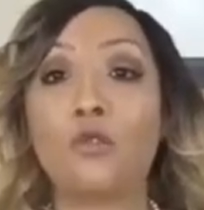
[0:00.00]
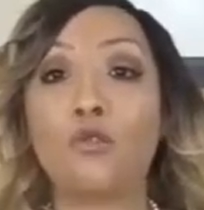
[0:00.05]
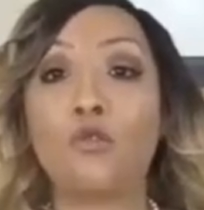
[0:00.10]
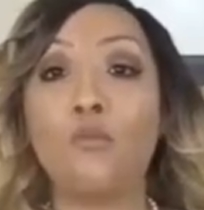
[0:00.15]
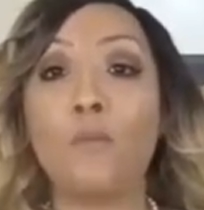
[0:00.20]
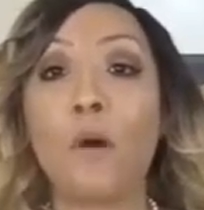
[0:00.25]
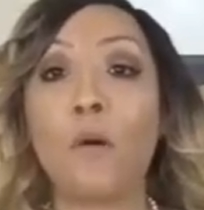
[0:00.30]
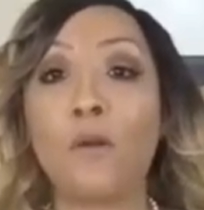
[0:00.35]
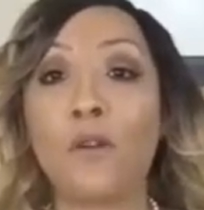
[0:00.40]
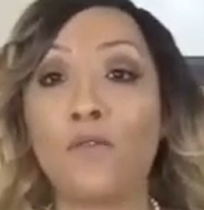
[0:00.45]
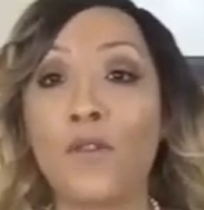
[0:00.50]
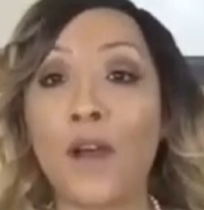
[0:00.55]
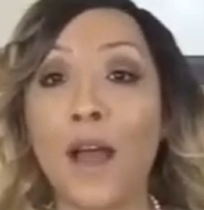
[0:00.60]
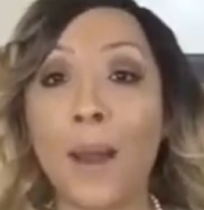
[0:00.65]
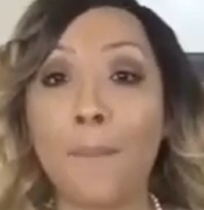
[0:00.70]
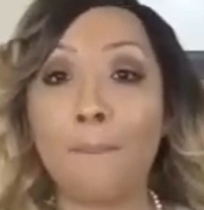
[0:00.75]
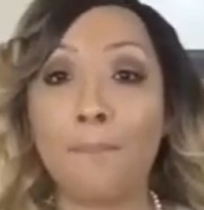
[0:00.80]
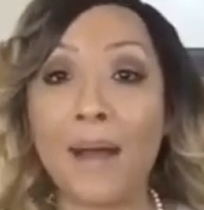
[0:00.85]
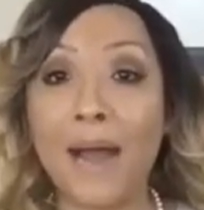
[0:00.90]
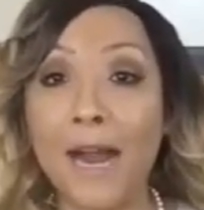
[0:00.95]
So now
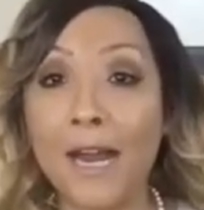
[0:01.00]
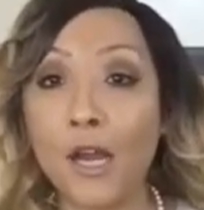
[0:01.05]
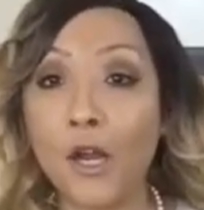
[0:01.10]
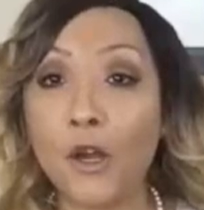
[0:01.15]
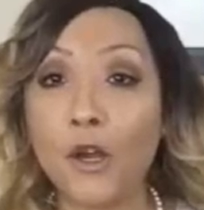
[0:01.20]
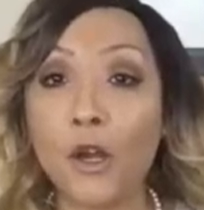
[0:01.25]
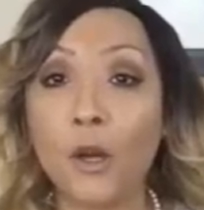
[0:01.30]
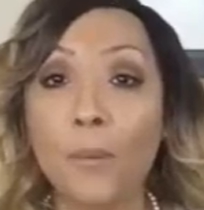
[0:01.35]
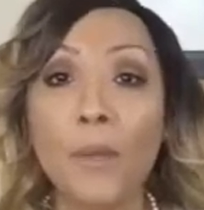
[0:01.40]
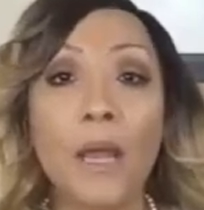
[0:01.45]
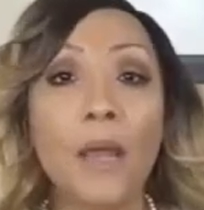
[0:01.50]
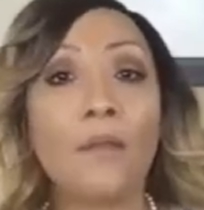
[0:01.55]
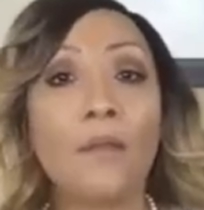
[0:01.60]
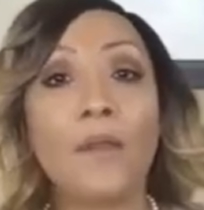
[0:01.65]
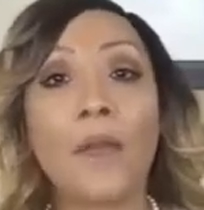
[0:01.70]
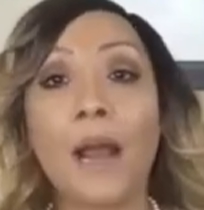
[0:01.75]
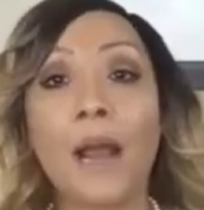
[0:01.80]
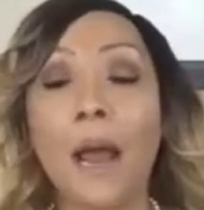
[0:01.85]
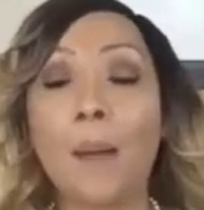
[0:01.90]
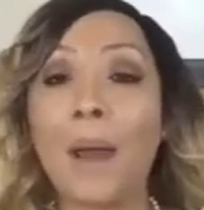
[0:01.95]
I have to look at
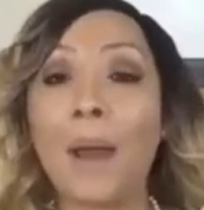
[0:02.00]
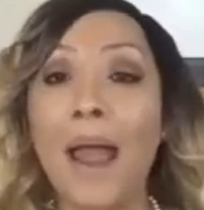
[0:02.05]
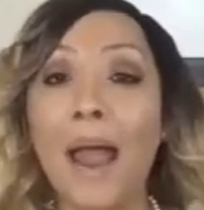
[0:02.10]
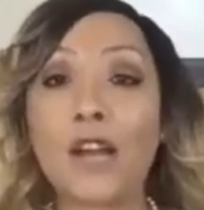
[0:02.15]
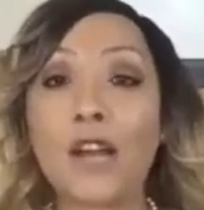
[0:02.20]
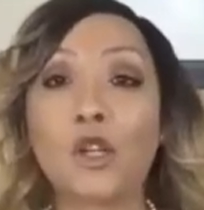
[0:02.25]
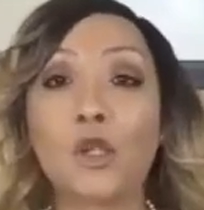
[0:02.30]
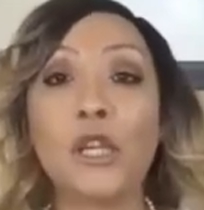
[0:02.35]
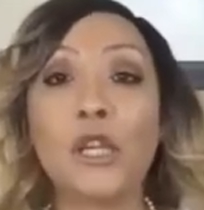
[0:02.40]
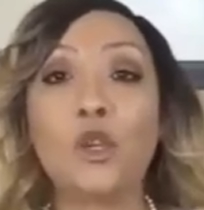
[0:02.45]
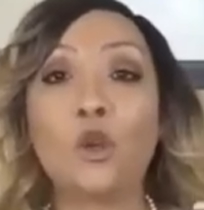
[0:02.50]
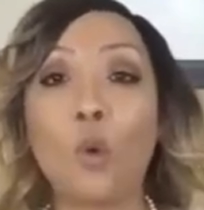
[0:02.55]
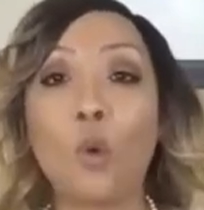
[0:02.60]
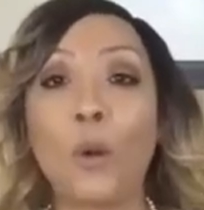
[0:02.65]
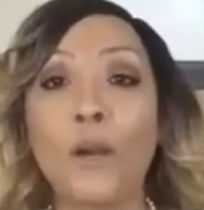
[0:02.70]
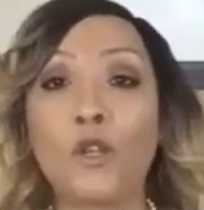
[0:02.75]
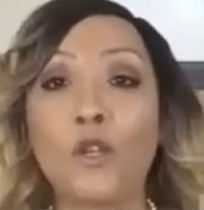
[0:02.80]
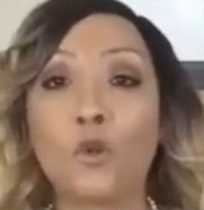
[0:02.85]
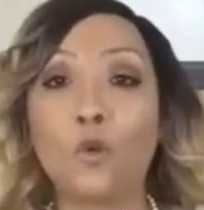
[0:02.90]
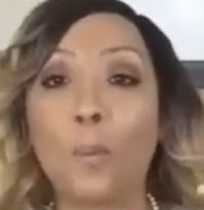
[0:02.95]
this instrument because
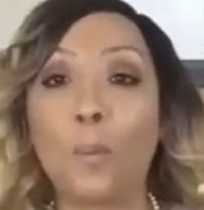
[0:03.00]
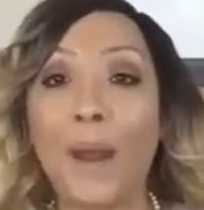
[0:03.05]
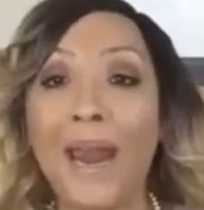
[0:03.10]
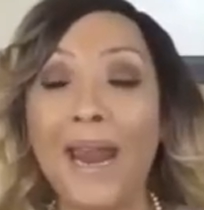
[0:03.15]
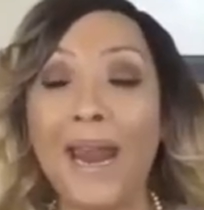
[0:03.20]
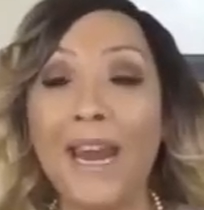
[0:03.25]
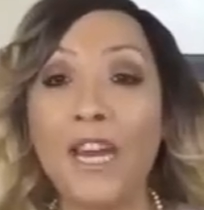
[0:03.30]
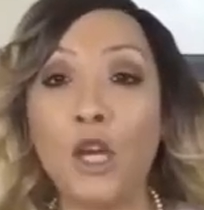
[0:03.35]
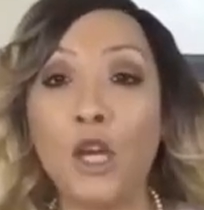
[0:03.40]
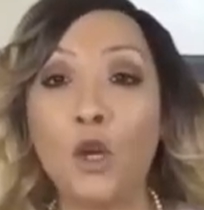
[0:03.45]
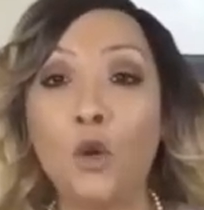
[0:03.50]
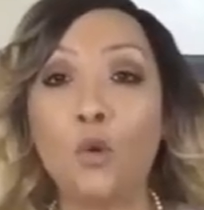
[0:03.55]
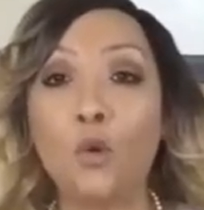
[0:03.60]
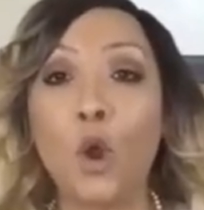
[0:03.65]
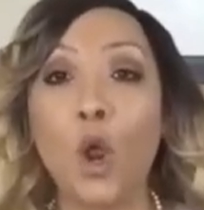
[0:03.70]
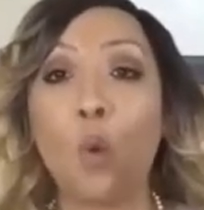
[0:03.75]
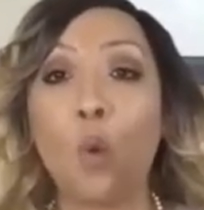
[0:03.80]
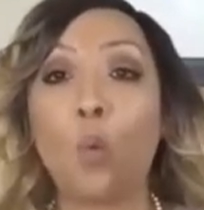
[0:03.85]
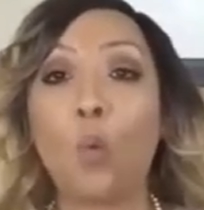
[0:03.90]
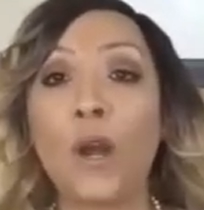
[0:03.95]
I'm like, this
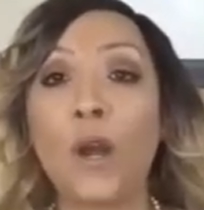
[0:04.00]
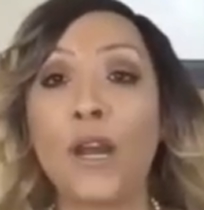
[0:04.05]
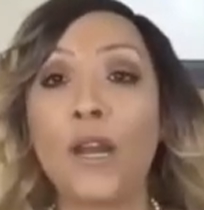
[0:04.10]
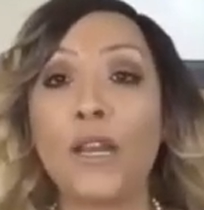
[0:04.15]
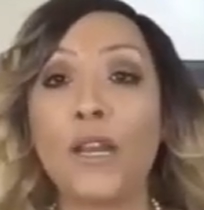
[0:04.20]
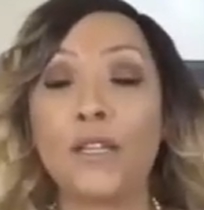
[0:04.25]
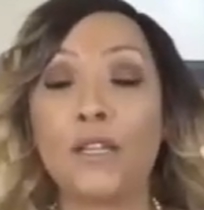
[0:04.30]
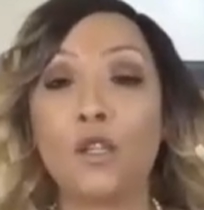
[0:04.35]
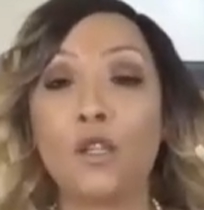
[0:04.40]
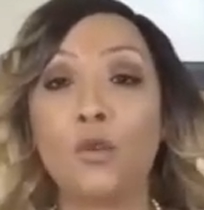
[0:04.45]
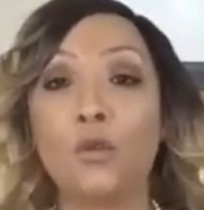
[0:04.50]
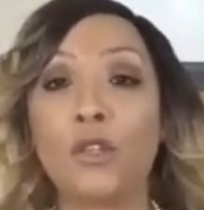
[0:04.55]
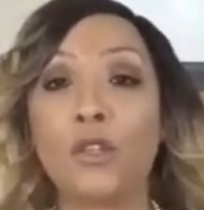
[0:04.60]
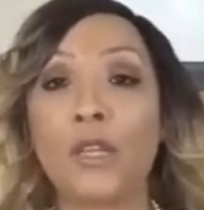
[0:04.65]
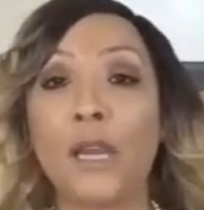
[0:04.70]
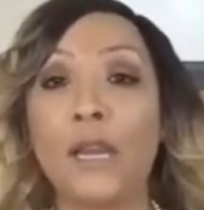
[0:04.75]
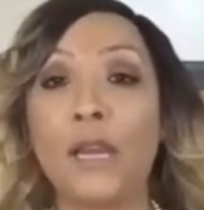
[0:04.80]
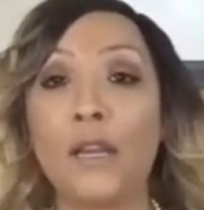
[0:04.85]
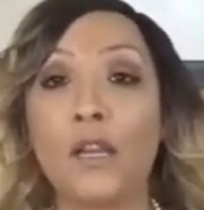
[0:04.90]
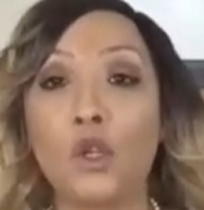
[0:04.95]
is this is
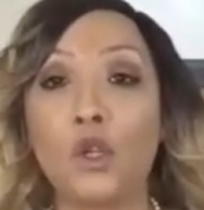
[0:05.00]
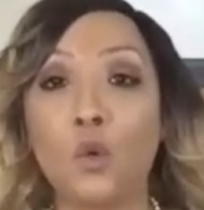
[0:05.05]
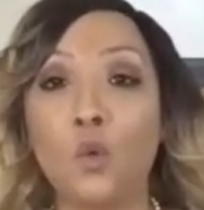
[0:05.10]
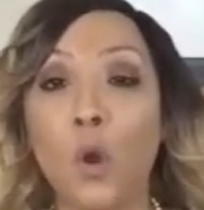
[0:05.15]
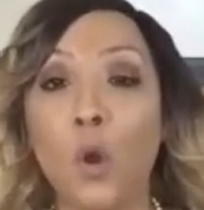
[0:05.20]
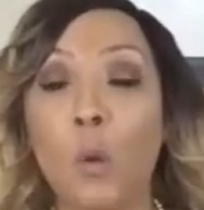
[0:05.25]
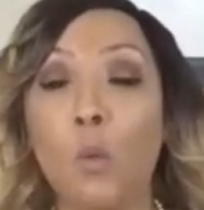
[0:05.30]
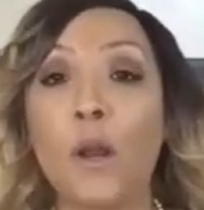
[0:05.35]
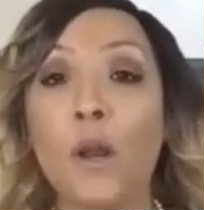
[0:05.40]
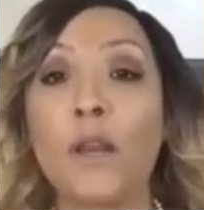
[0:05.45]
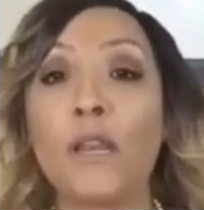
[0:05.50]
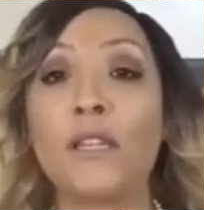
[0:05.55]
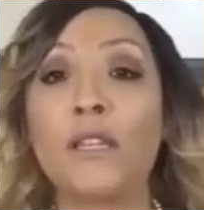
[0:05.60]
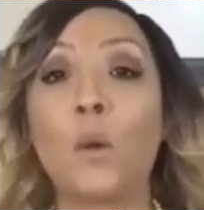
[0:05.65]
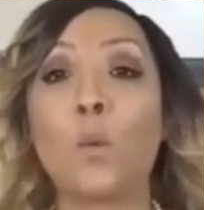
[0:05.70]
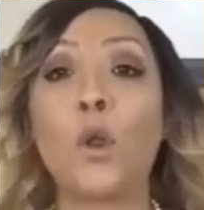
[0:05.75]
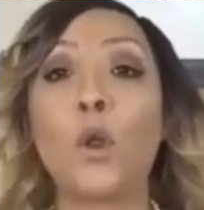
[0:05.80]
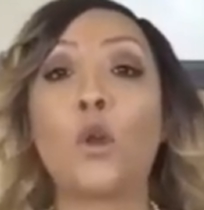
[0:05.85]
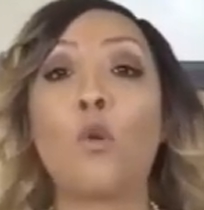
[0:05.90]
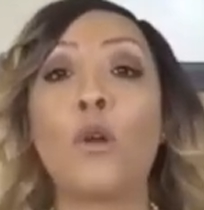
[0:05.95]
bonkers, right?
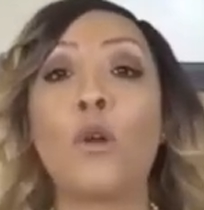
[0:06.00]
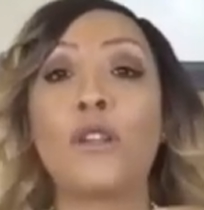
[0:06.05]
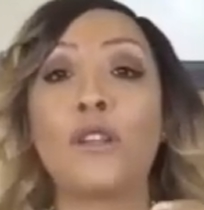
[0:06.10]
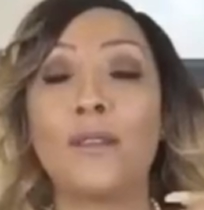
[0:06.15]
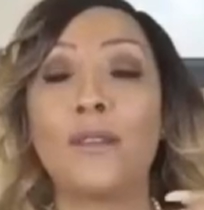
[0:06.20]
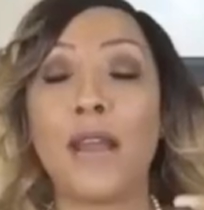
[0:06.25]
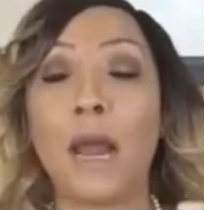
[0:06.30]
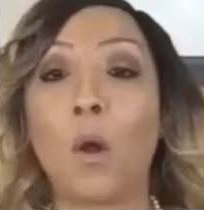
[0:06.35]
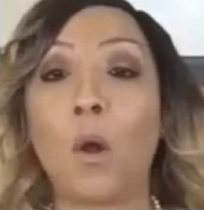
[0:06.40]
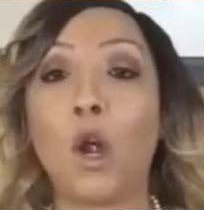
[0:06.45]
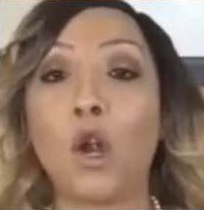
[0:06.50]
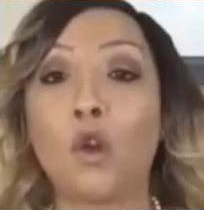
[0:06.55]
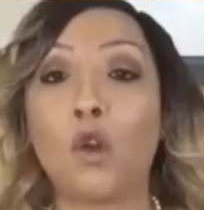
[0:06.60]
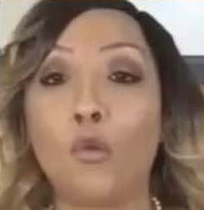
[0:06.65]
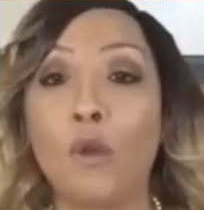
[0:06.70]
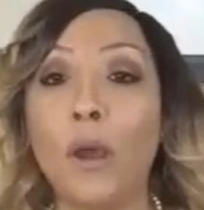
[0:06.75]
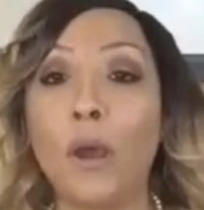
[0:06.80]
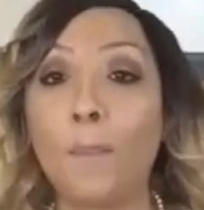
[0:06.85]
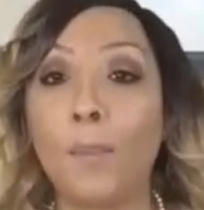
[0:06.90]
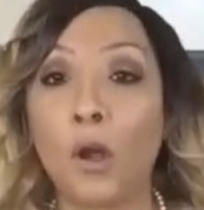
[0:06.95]
So when I see
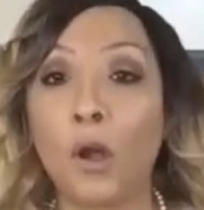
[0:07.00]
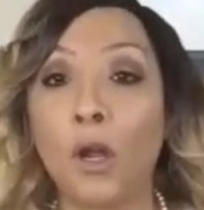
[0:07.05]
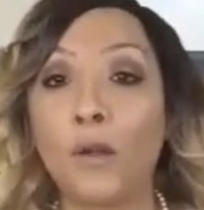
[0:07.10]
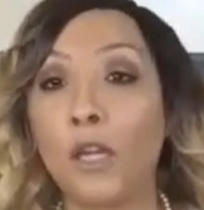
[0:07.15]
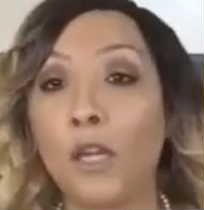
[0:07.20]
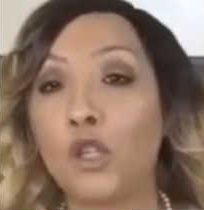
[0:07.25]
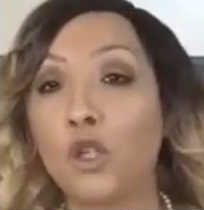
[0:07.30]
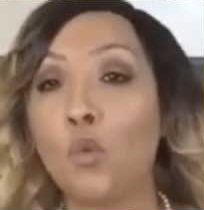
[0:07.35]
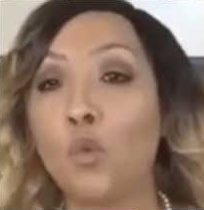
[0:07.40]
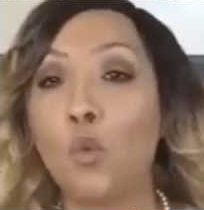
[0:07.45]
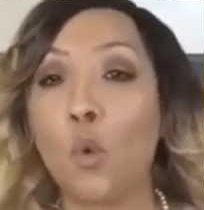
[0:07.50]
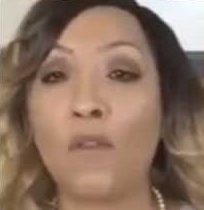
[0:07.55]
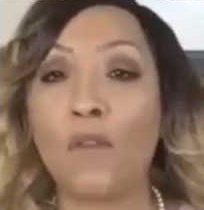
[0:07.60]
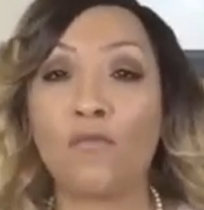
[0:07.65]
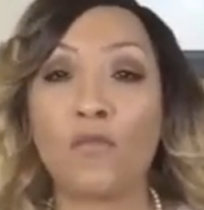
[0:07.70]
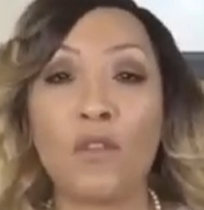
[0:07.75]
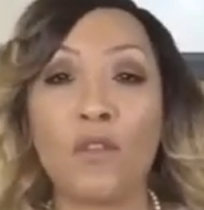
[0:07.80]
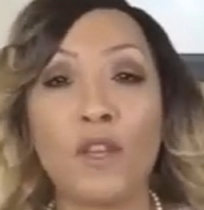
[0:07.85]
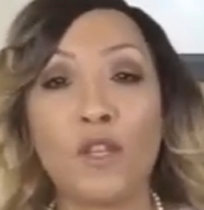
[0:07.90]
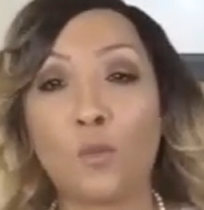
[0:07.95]
the the
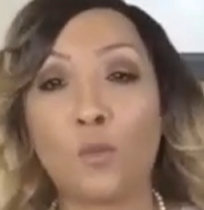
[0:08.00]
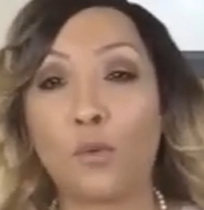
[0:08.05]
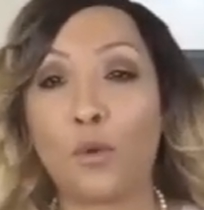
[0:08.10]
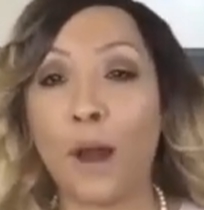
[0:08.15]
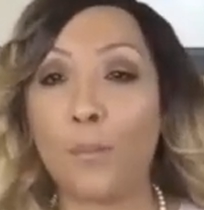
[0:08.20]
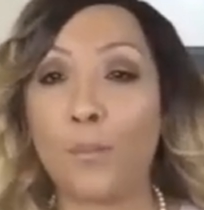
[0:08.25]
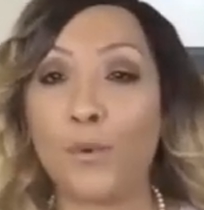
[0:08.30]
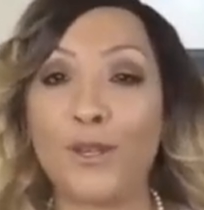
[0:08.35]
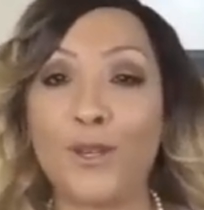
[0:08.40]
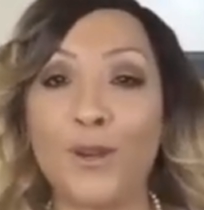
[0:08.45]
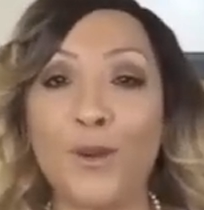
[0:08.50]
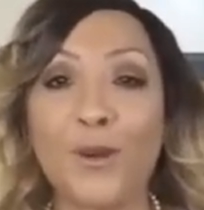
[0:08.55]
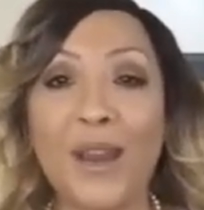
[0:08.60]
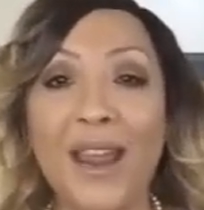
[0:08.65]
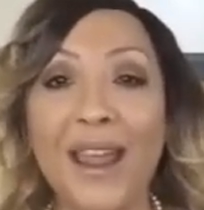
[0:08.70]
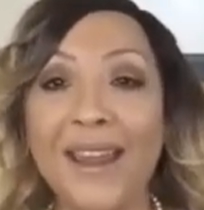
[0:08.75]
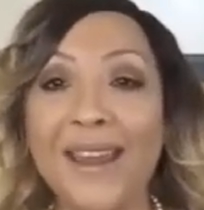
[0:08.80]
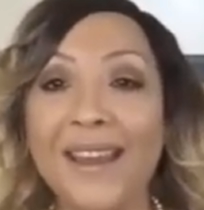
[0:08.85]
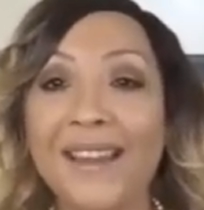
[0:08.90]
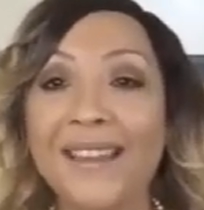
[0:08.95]
the instrument,